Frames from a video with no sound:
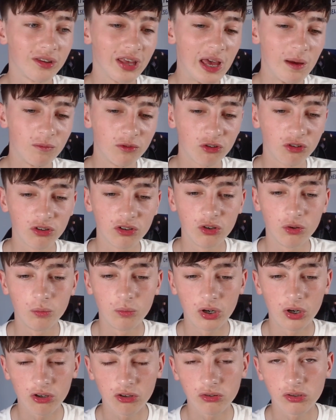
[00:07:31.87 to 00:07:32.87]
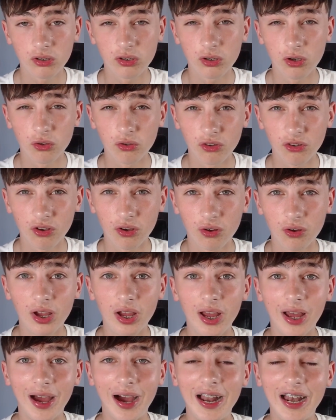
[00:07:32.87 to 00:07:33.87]
of Emerson or Marcus Alonso
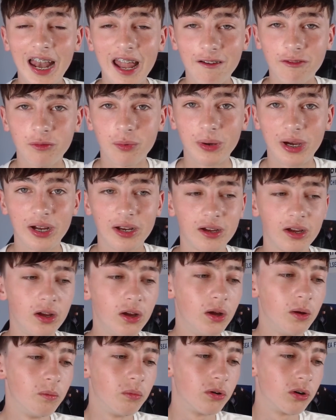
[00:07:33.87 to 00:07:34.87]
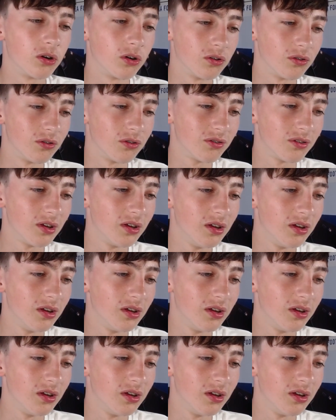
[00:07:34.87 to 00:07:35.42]
at left back, because